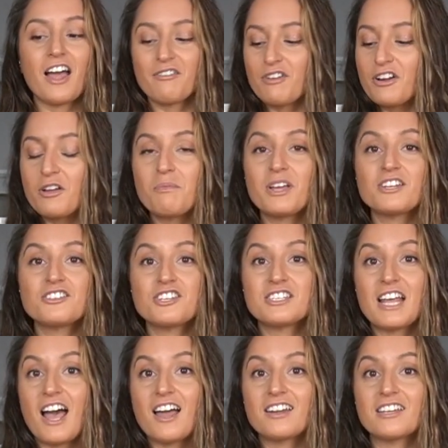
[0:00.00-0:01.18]
I recommend just
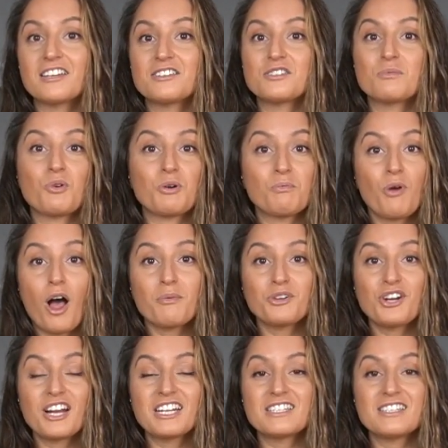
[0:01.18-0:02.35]
adding in some more
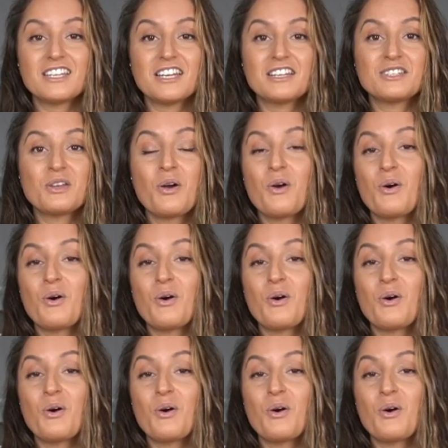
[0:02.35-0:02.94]
pomegranate seeds